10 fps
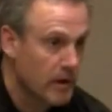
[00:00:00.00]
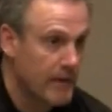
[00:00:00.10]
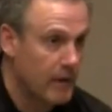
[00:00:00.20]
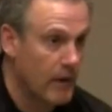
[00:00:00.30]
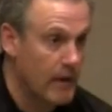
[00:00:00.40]

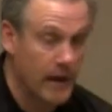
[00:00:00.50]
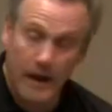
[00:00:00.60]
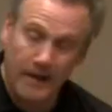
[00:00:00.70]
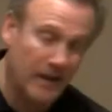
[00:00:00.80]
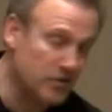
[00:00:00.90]
and they don't have.
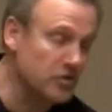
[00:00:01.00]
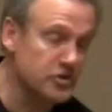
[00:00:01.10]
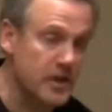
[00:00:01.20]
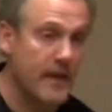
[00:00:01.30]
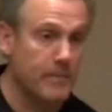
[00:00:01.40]
And I
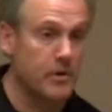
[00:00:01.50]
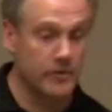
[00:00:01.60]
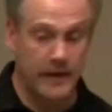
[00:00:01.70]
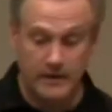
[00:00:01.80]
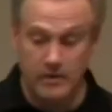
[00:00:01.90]
shouldn't say that
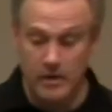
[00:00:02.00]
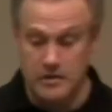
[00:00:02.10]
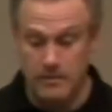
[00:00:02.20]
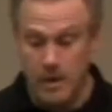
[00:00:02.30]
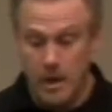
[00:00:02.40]
because I got to tell
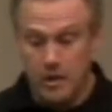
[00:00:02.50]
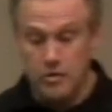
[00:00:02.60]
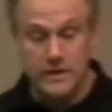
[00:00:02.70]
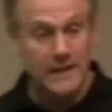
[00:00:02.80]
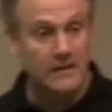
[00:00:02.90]
you something.
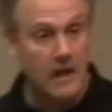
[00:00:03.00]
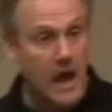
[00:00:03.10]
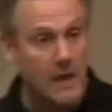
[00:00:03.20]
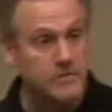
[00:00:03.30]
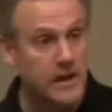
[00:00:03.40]
You can get
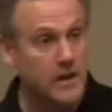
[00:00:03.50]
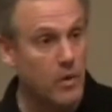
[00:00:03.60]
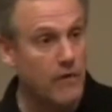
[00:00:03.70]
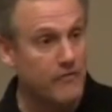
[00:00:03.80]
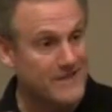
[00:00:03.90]
limes
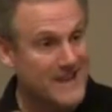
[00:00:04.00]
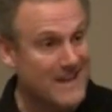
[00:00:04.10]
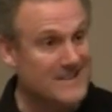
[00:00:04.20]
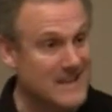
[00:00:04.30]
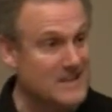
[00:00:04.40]
anywhere from
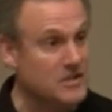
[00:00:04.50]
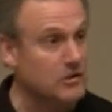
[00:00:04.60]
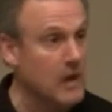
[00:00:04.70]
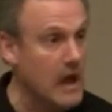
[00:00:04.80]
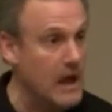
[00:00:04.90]
10 cents
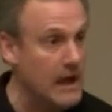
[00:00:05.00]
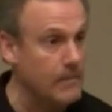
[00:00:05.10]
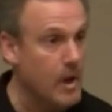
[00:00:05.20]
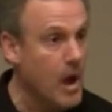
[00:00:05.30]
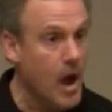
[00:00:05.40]
a
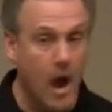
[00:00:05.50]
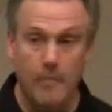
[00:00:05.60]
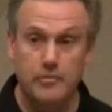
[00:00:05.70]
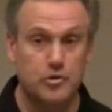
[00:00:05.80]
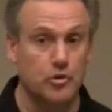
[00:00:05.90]
lime
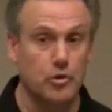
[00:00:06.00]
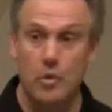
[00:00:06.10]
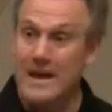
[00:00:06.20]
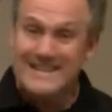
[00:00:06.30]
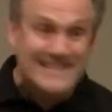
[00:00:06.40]
up
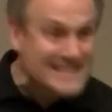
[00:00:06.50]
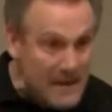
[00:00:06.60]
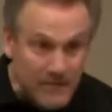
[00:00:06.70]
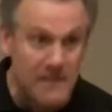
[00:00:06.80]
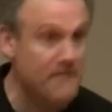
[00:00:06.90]
to
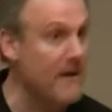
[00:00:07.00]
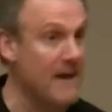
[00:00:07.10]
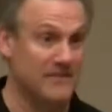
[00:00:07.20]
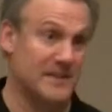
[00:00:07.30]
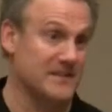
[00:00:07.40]

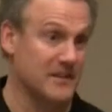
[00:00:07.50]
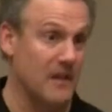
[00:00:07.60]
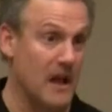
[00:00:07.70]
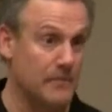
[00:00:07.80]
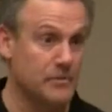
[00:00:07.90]
75 cents
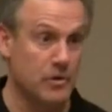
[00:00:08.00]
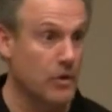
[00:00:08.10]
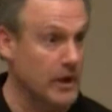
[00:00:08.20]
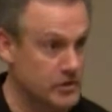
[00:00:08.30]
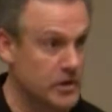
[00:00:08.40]
a lime.
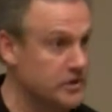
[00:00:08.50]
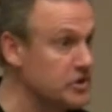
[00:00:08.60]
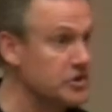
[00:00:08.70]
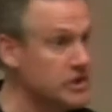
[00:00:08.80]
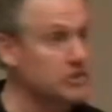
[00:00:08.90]
So
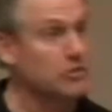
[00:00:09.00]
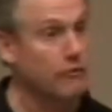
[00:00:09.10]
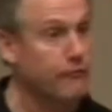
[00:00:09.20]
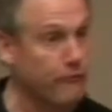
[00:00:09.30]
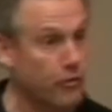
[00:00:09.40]
it's a
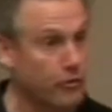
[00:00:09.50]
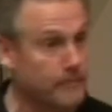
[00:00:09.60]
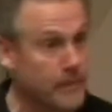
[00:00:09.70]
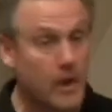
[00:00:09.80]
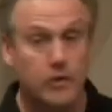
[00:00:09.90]
seasonal
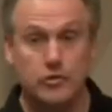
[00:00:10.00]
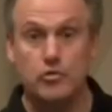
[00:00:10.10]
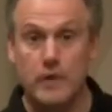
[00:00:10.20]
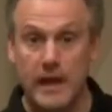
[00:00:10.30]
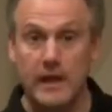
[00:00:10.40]
fruit.
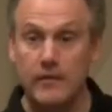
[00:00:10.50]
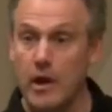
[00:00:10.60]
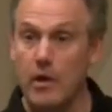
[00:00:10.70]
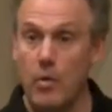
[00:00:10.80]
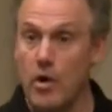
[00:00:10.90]
So you get in
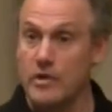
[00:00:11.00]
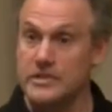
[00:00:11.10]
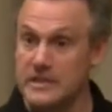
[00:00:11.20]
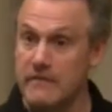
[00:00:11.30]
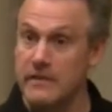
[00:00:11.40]
there where
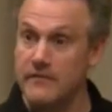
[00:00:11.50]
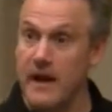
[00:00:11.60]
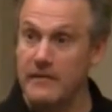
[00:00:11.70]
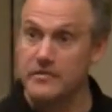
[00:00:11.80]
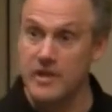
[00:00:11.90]
it's
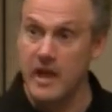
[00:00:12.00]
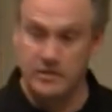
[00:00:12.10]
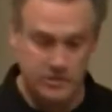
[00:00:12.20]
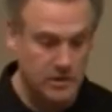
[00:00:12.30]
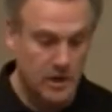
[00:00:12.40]
75
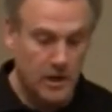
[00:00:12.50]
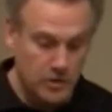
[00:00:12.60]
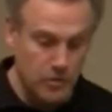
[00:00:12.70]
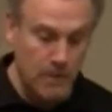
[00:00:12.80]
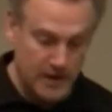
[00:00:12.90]
cents,
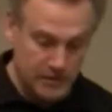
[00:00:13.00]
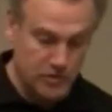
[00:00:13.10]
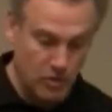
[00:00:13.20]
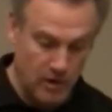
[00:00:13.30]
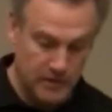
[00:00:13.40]
you might
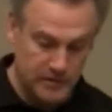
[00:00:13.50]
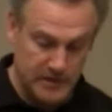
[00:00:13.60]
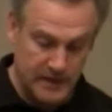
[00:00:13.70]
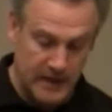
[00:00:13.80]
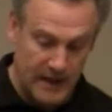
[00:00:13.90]
start
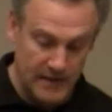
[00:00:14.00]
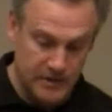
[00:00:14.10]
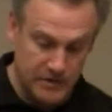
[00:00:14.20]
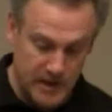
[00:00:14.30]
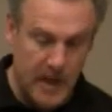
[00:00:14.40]
seeing a guy
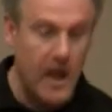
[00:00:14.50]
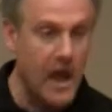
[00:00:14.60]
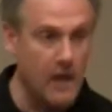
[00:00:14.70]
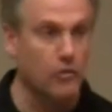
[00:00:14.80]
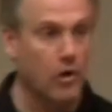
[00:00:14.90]
that's going to say,
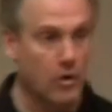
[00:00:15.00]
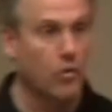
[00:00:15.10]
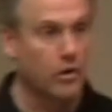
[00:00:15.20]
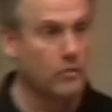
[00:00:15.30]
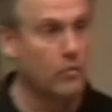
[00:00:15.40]
hey,
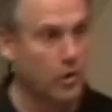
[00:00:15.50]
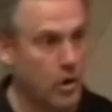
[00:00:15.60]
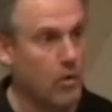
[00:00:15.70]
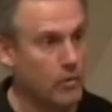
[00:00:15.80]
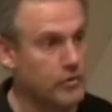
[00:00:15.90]
look, we're
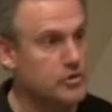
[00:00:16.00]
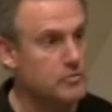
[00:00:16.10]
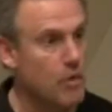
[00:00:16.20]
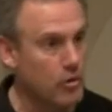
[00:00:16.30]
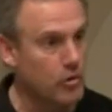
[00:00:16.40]
going with a
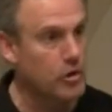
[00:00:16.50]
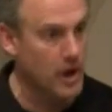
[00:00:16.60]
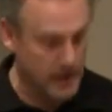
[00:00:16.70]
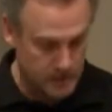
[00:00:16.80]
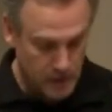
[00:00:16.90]
smaller
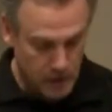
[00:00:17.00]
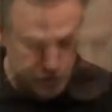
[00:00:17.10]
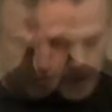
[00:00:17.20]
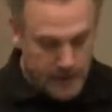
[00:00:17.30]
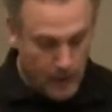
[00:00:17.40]
cut.
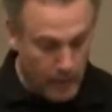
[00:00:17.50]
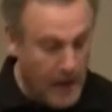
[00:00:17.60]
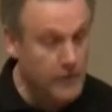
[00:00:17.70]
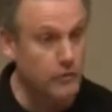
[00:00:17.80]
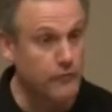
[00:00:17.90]
Now, what
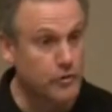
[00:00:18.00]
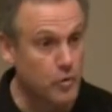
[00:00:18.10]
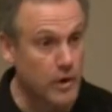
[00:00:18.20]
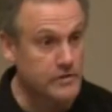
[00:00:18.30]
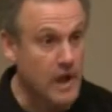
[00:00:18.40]
I do for
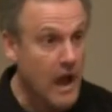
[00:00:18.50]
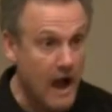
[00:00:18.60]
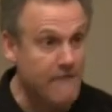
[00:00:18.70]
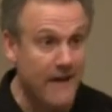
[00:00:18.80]
twist, you